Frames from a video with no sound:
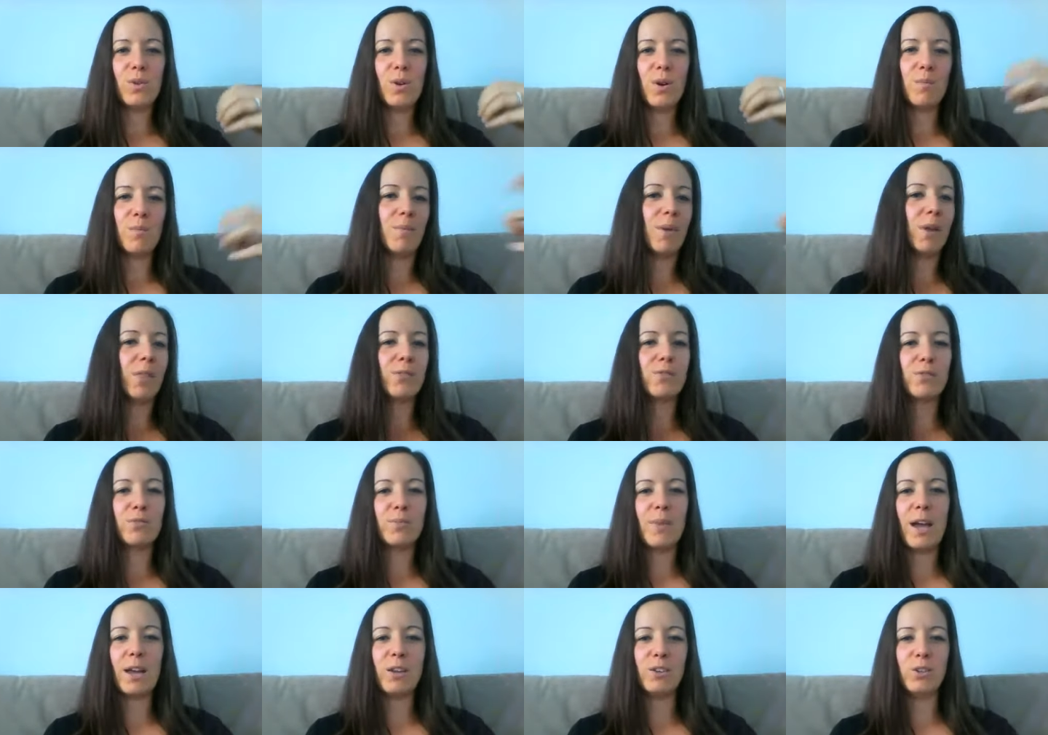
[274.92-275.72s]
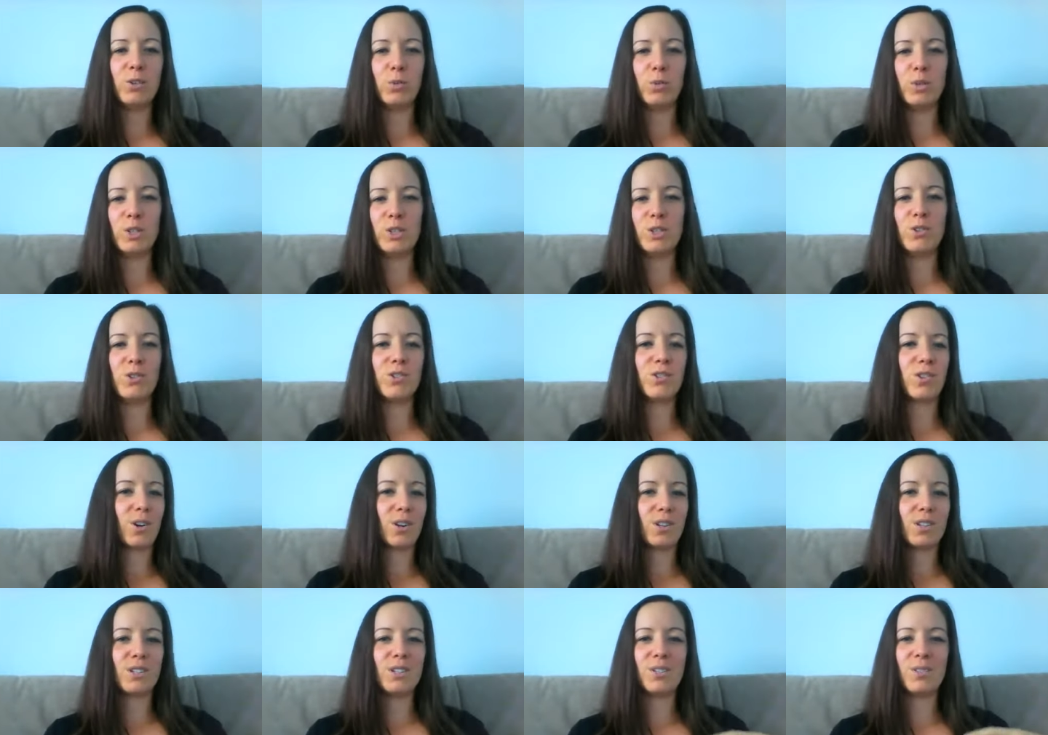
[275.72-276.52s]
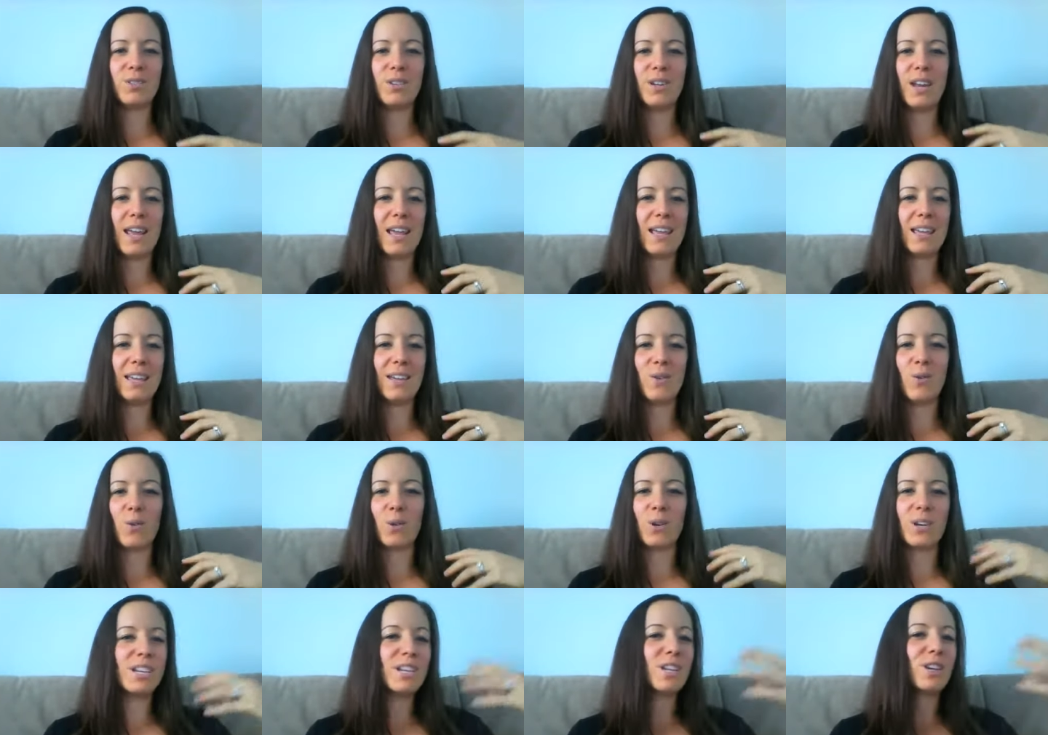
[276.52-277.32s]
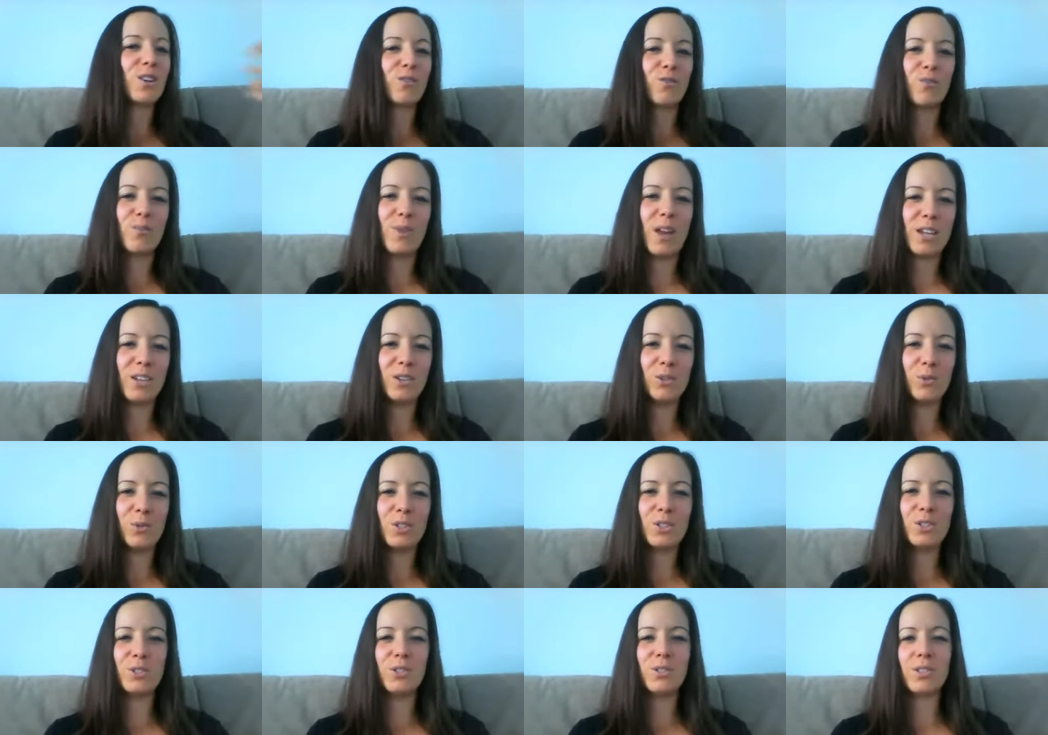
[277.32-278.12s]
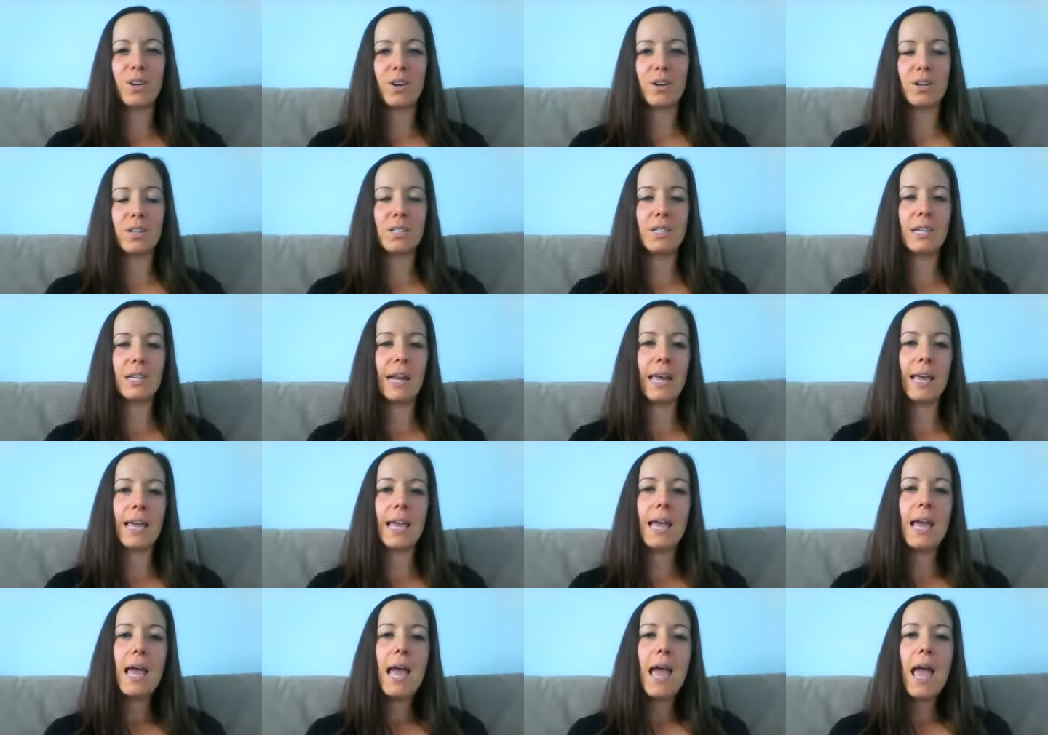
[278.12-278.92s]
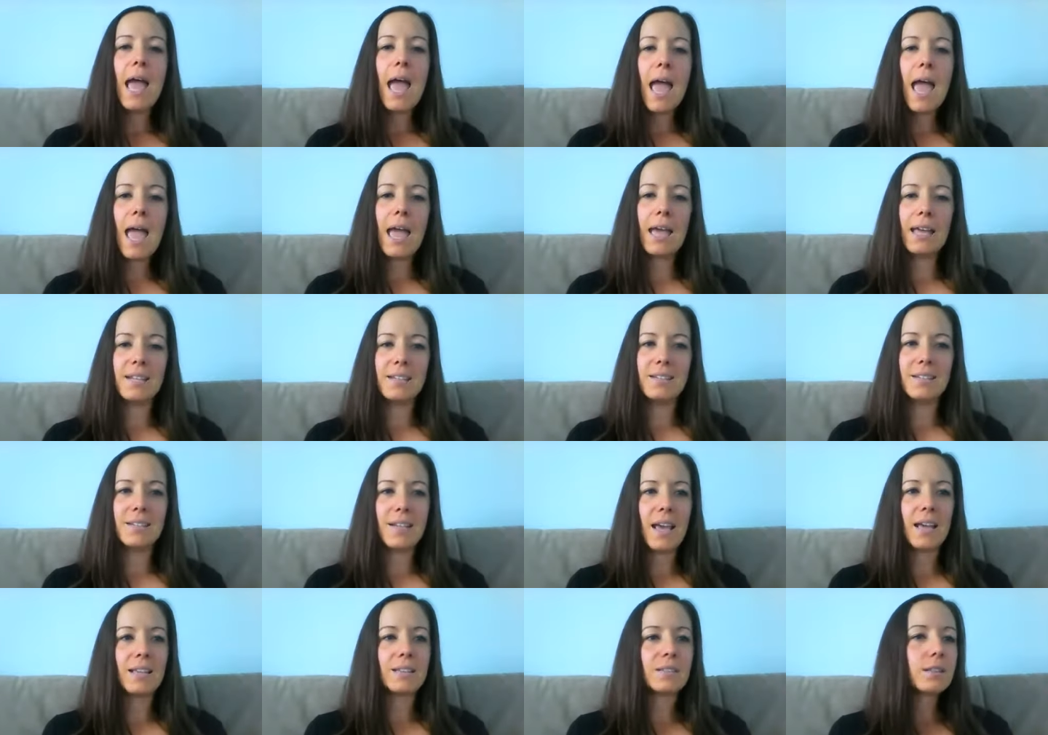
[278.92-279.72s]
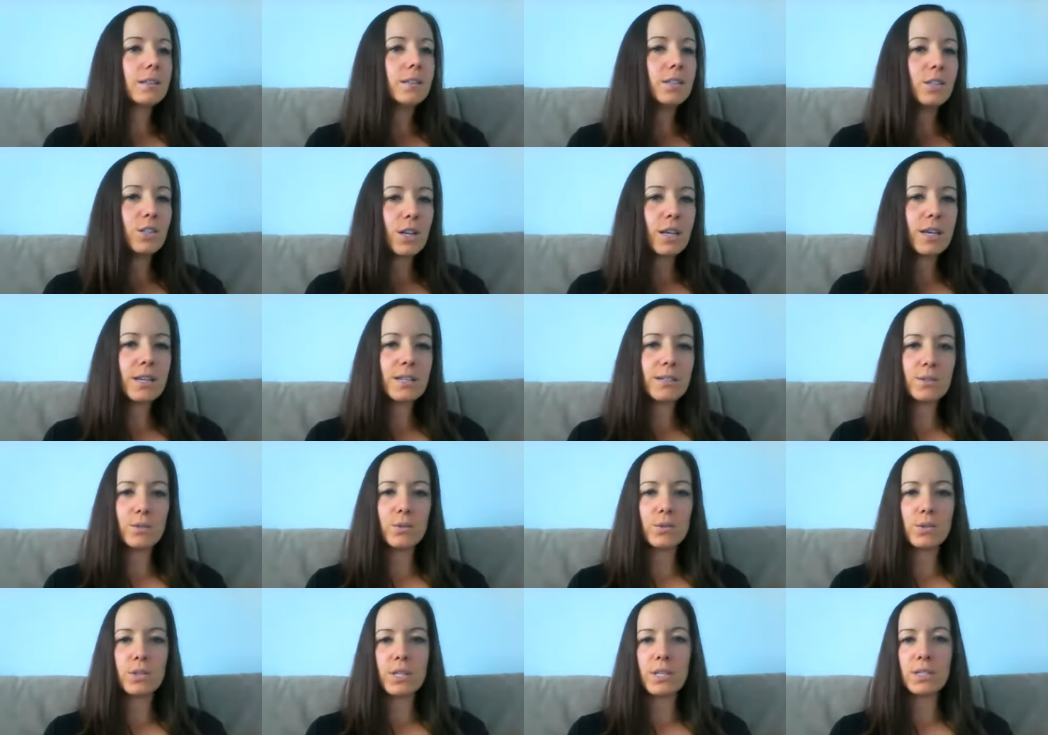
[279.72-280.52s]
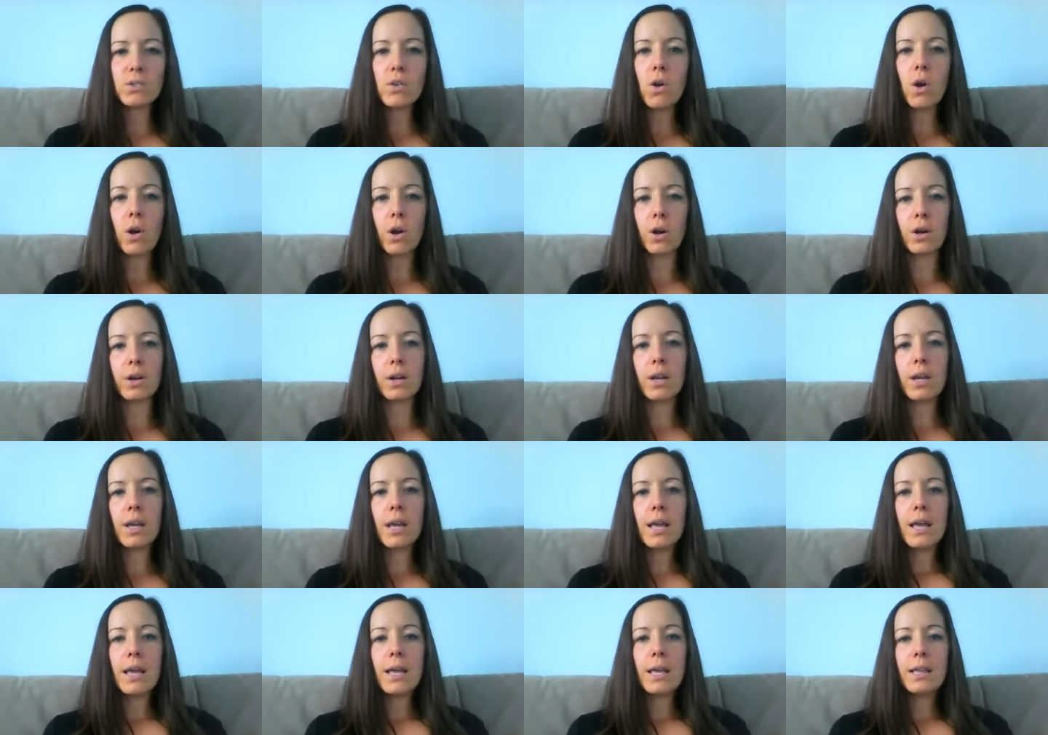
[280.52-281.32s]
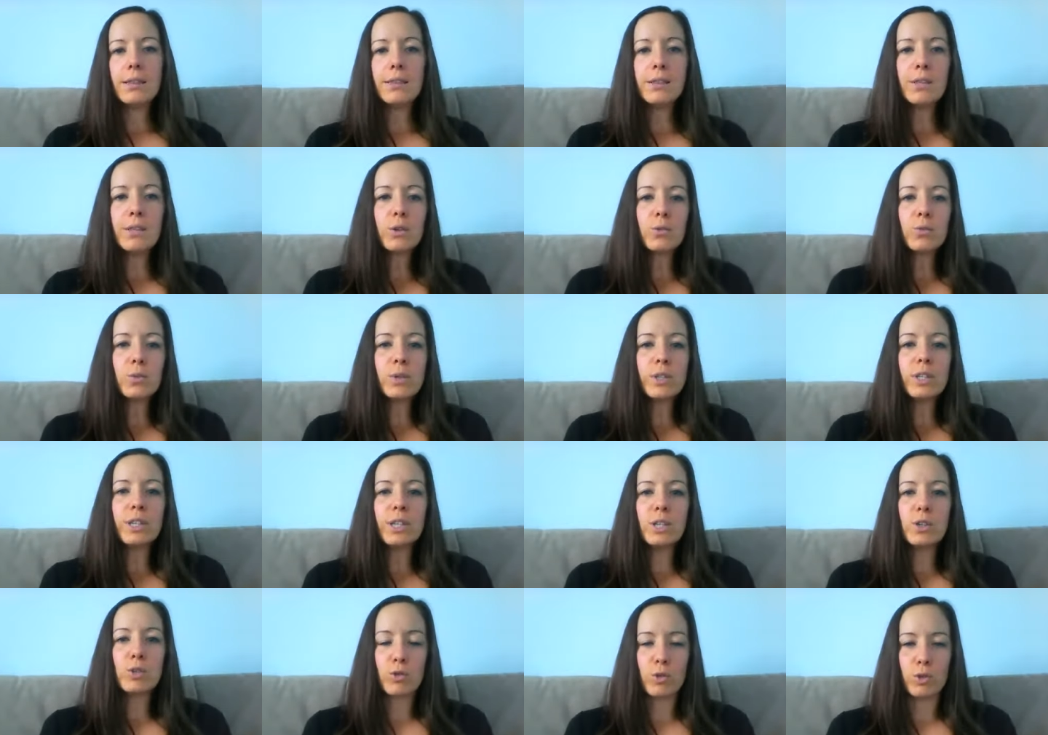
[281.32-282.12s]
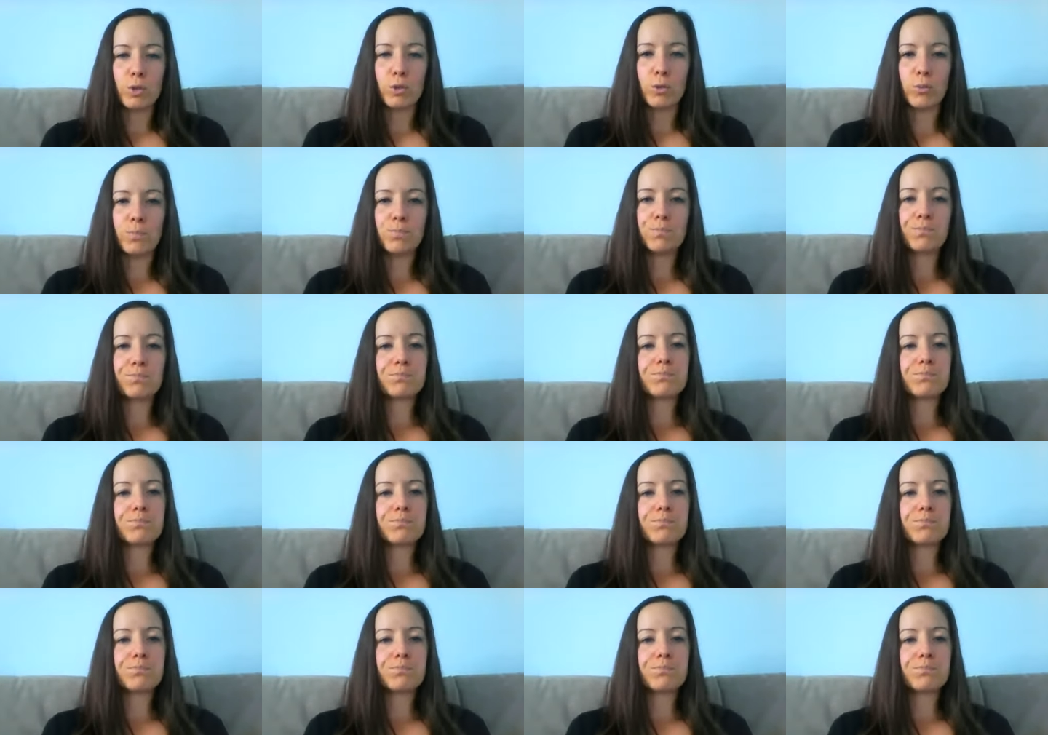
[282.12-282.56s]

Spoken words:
a month from now you'll wish you started today, or a year from now you'll wish you started today. And as cliche as those things are, they're really true.